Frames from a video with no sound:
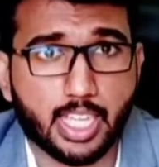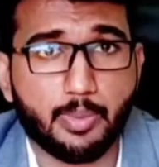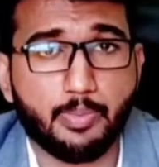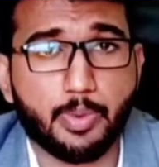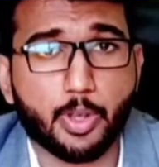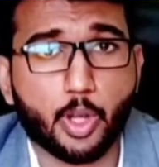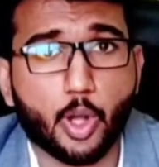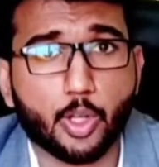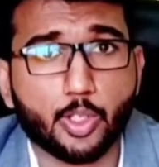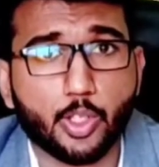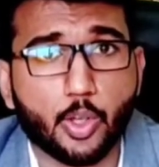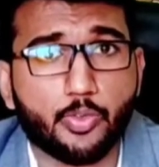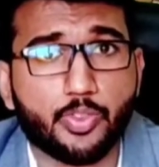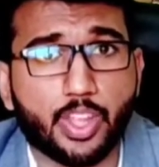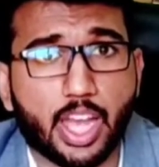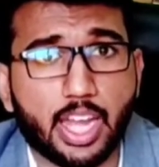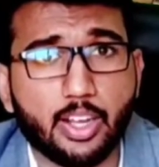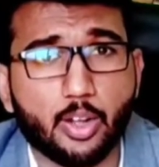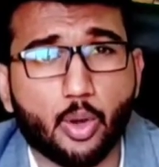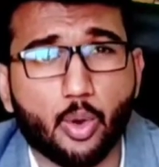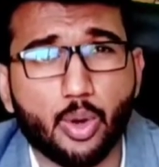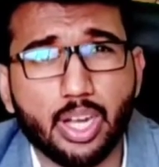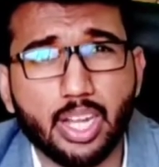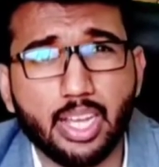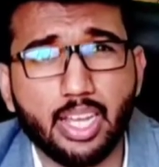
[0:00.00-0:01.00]
and because of
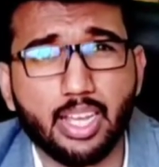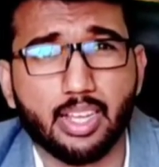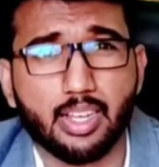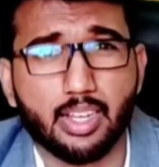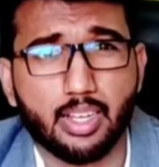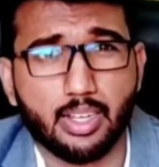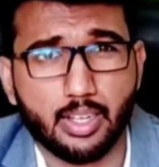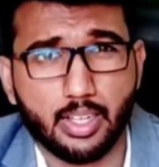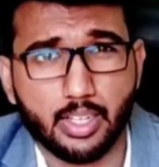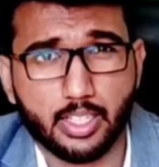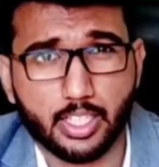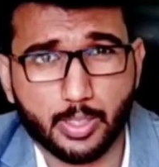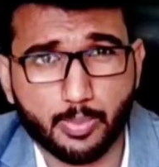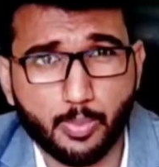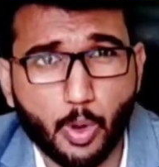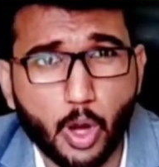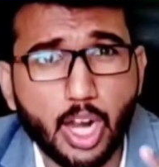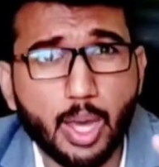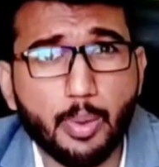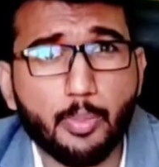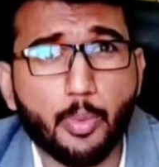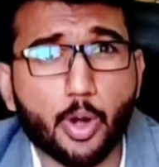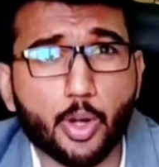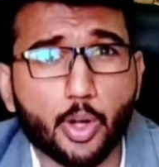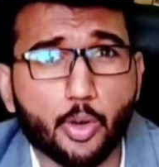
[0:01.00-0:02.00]
that only
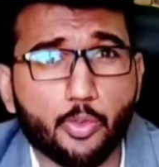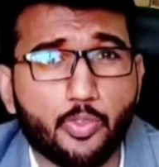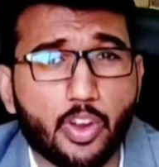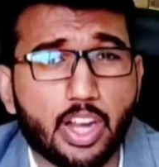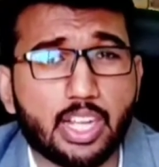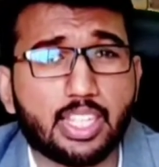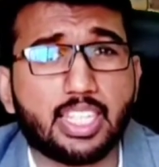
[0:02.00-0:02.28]
small amount of